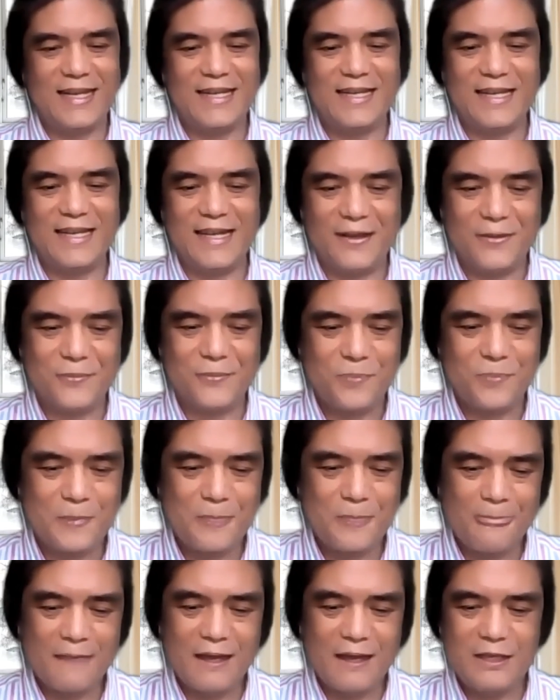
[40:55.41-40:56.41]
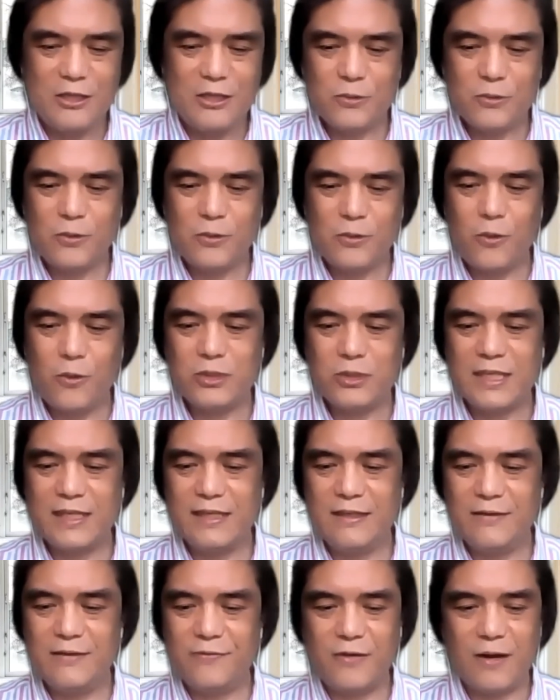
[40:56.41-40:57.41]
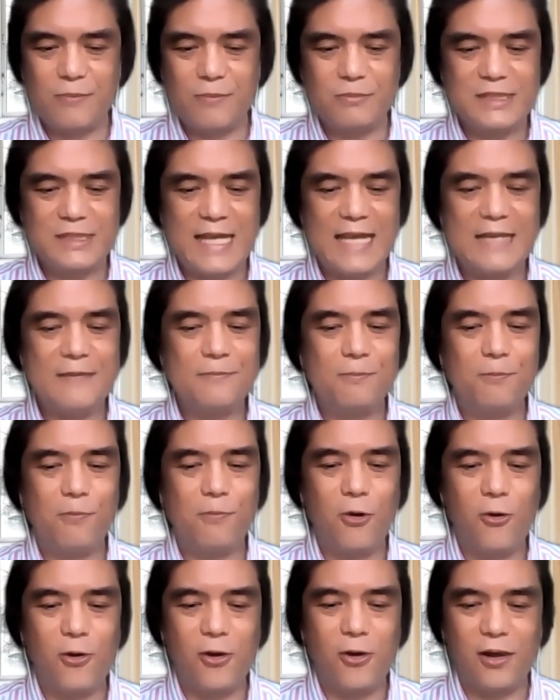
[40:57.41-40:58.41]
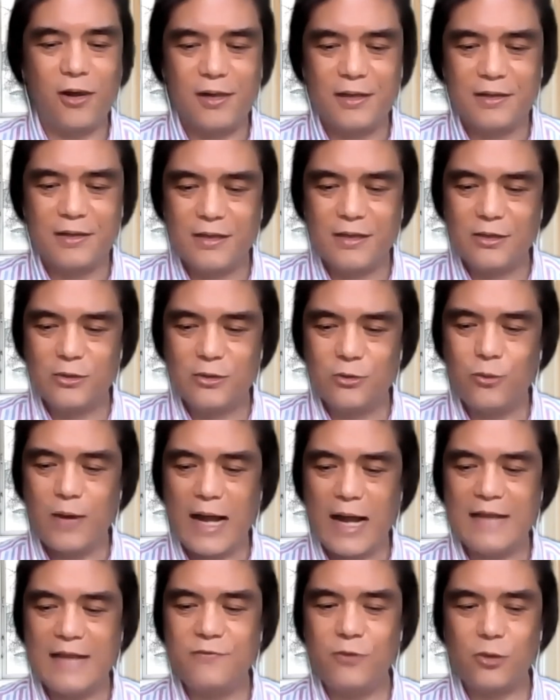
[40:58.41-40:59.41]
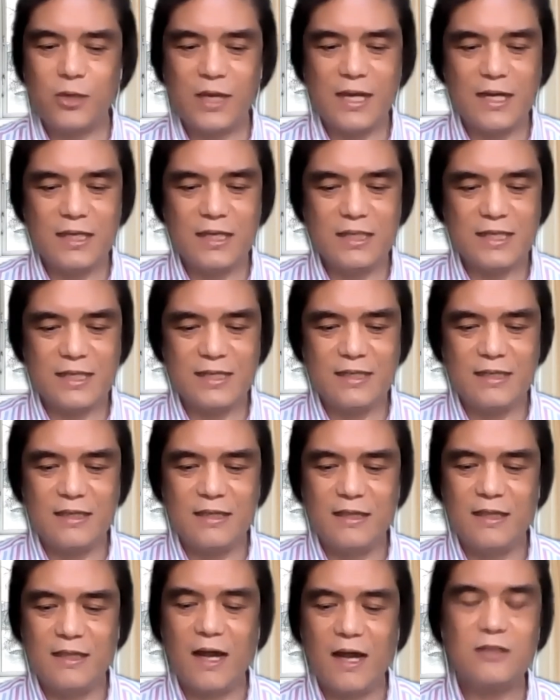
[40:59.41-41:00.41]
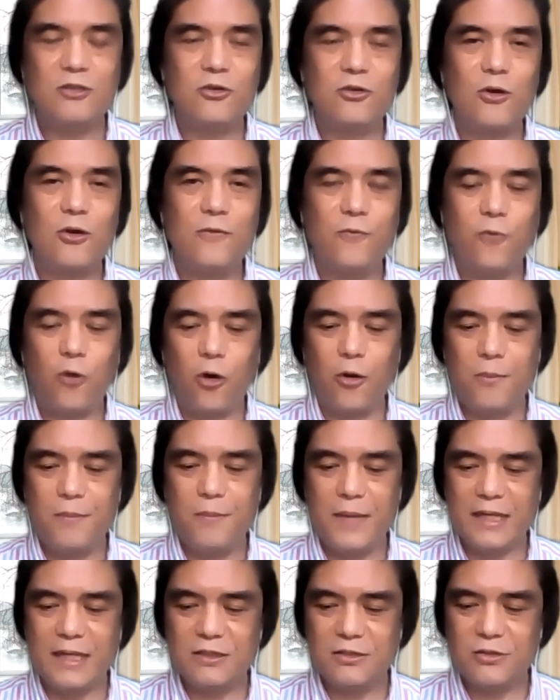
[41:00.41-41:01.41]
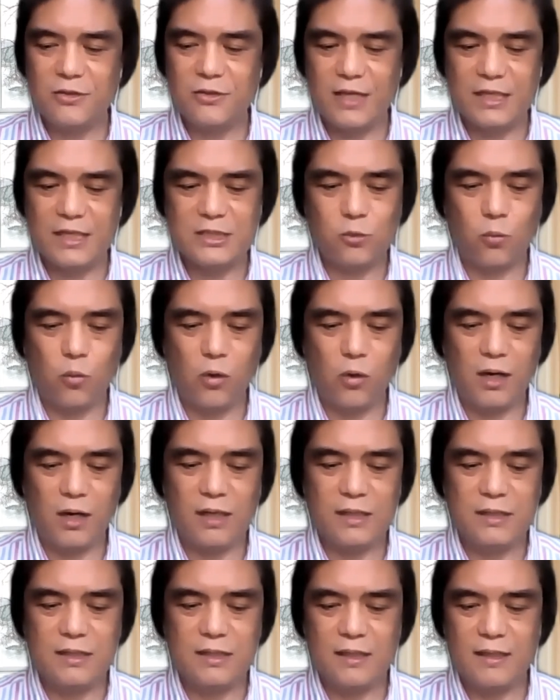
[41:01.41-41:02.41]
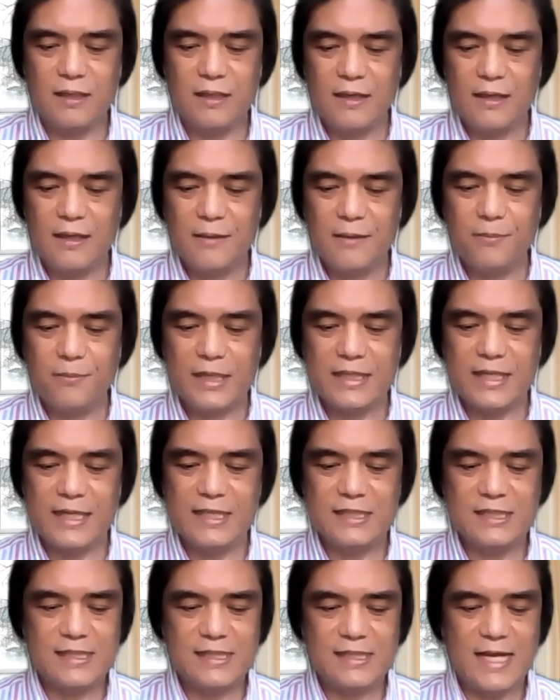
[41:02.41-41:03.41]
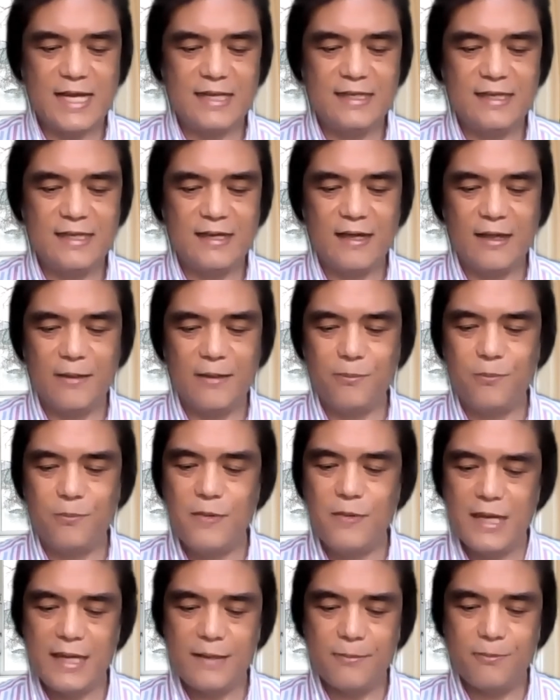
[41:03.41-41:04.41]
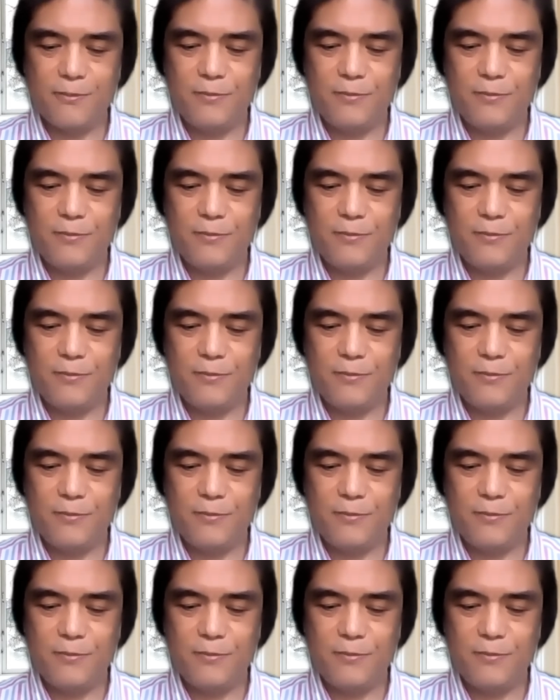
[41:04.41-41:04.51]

Linda. You mm-hmm. quoted from St. Paul, who advocated not conforming to this world, but instead be,